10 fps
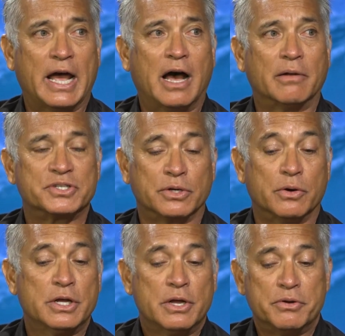out
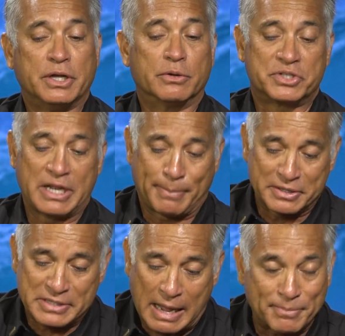so you don't step
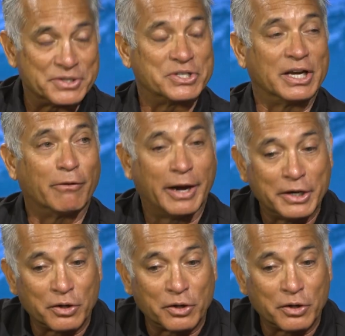on top of the stingray.